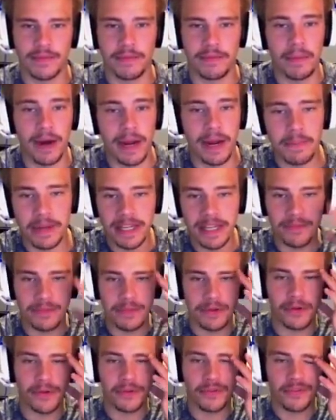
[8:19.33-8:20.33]
Might be the
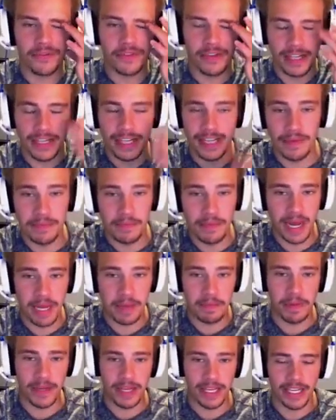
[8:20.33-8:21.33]
move. It
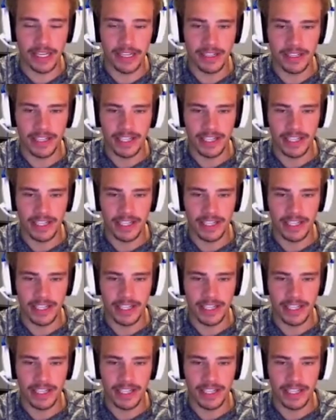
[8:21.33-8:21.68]
might be.